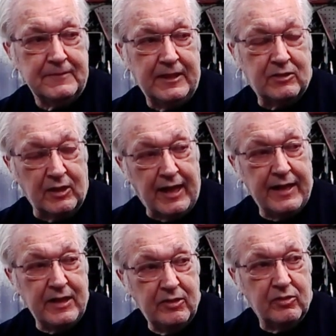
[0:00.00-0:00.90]
it's a
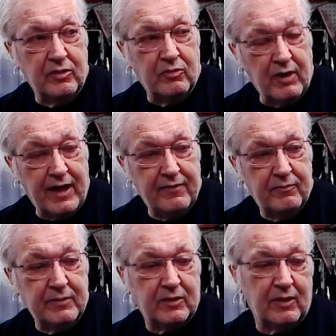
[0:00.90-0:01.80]
lot easier to drive
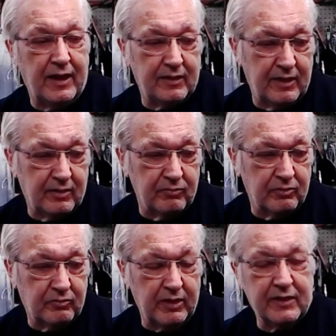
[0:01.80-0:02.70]
them. It's a lot less
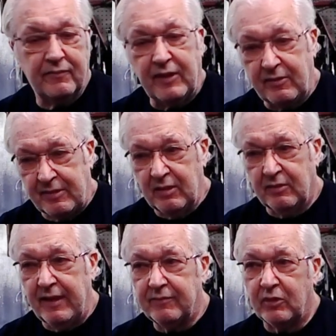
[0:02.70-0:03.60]
restrictive. They still
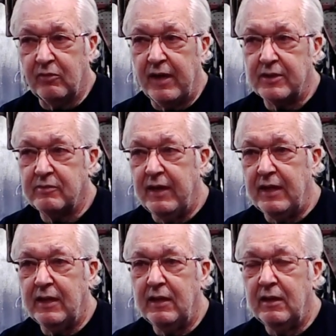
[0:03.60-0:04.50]
have the crash
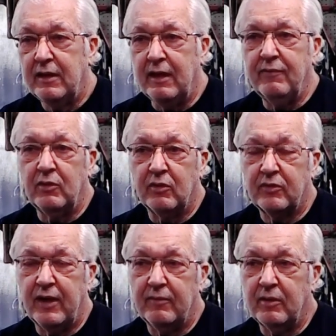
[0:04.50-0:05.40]
rating, even though it's
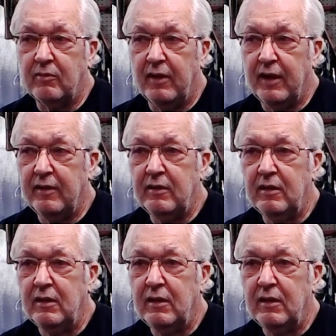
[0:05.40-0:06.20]
not required.